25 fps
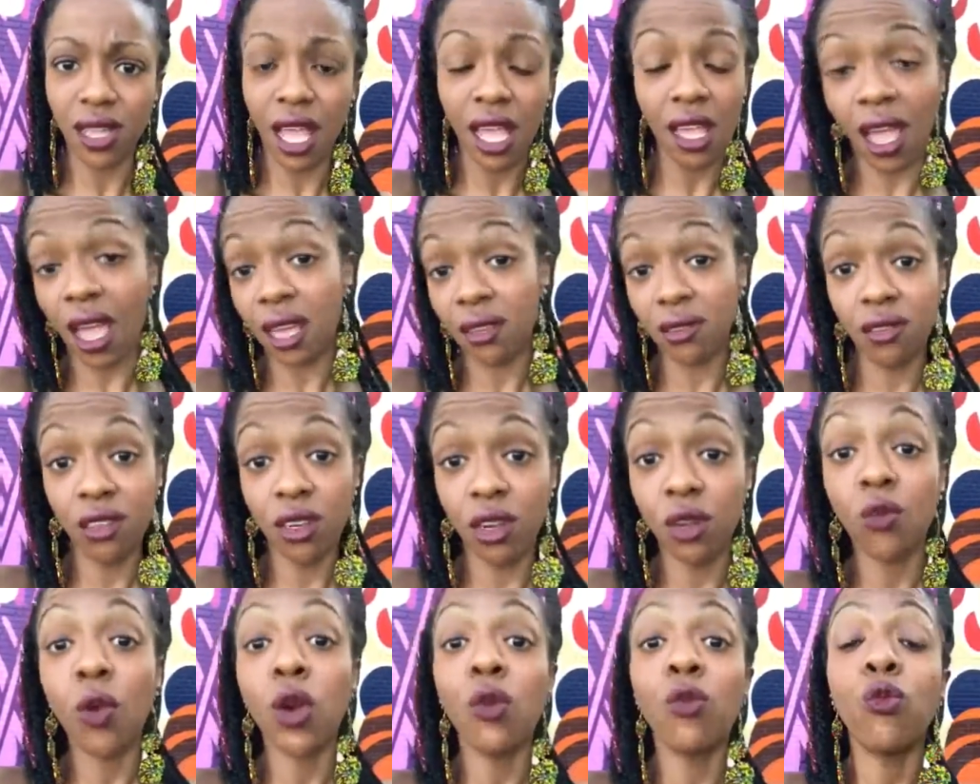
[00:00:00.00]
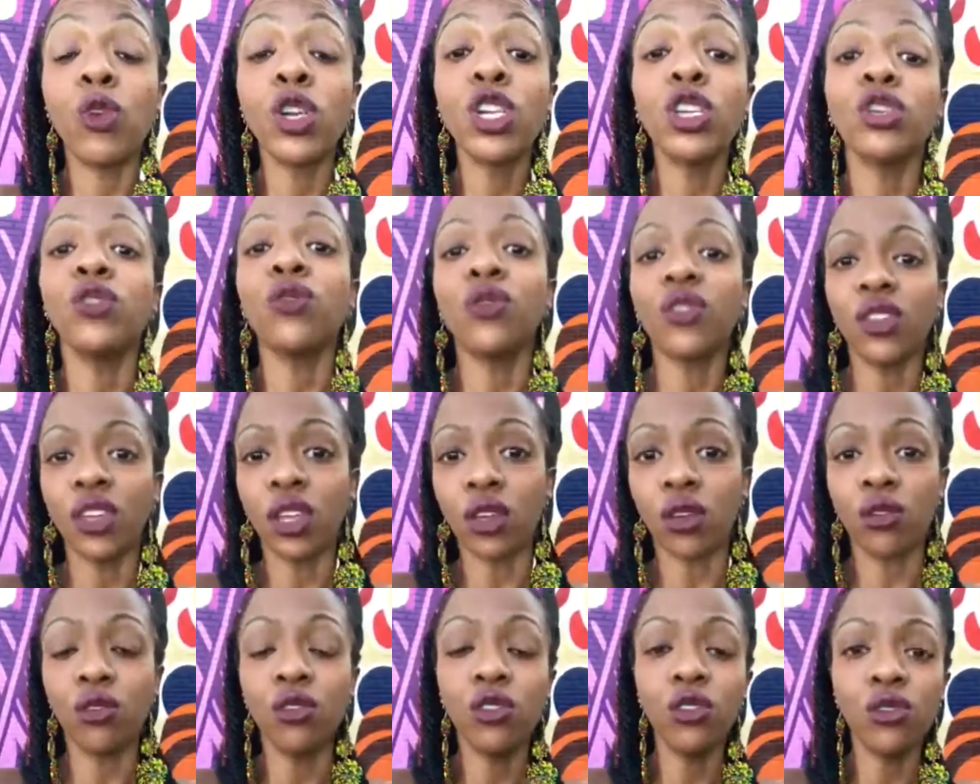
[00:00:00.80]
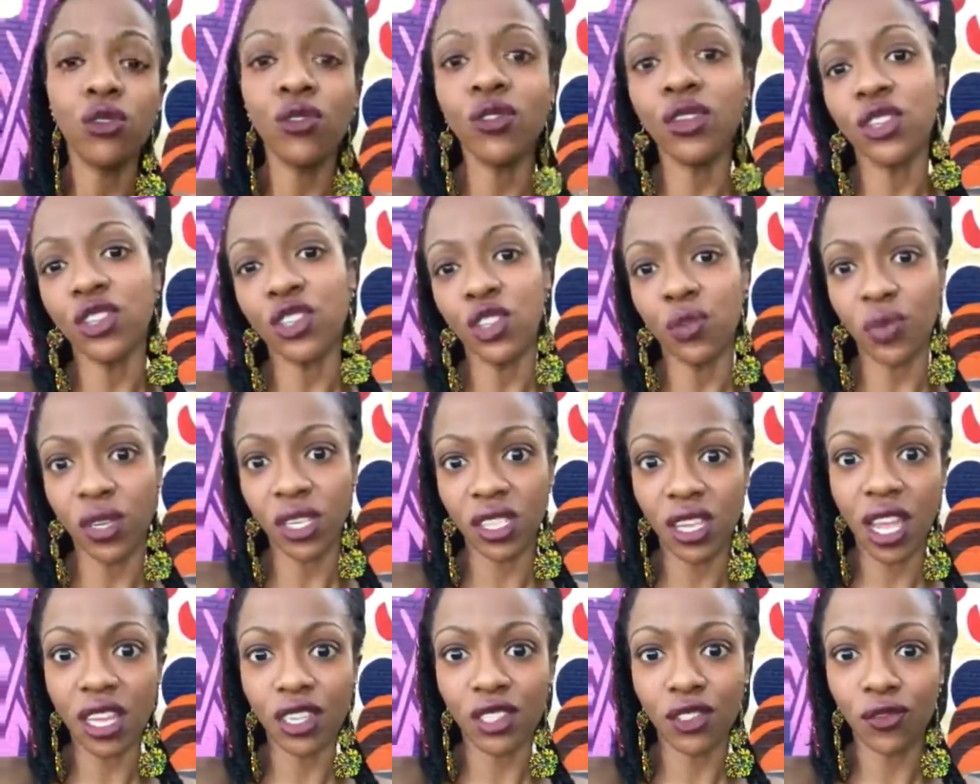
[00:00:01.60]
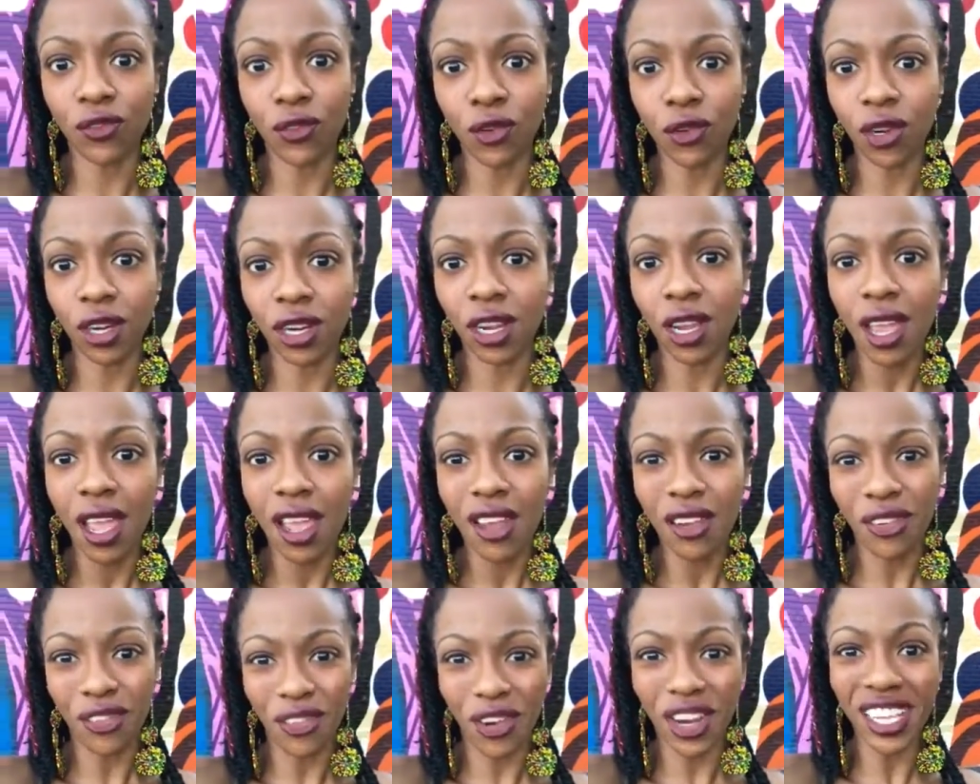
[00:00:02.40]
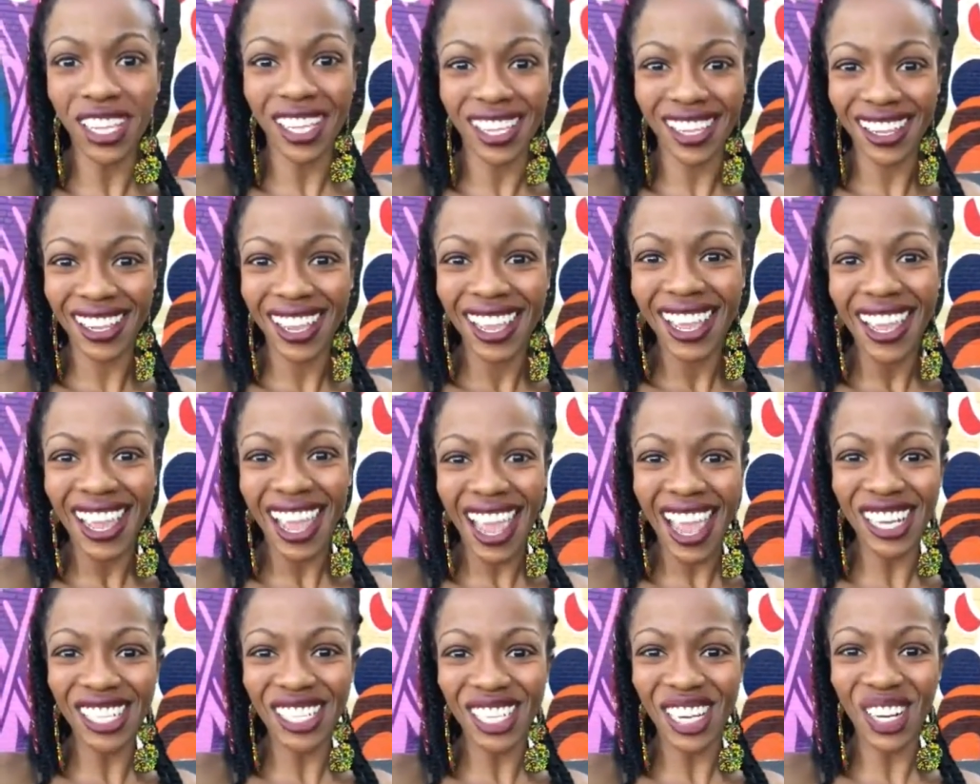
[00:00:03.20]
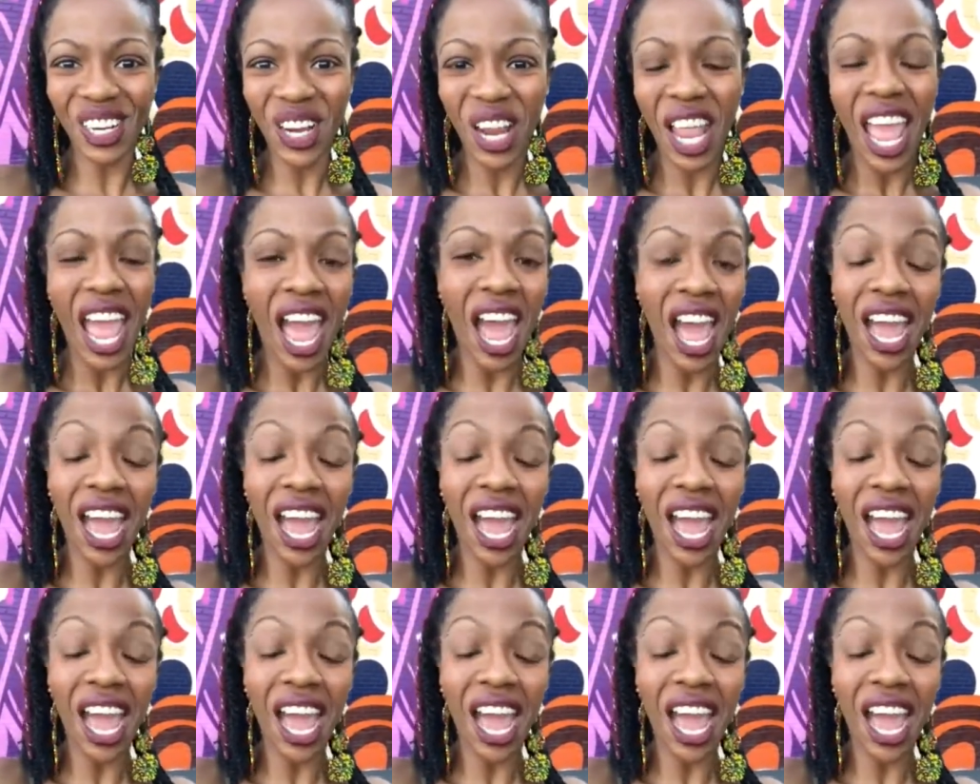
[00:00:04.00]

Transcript: I, you know, what, what do you think? Who do you think should be next for Frankie Edgar?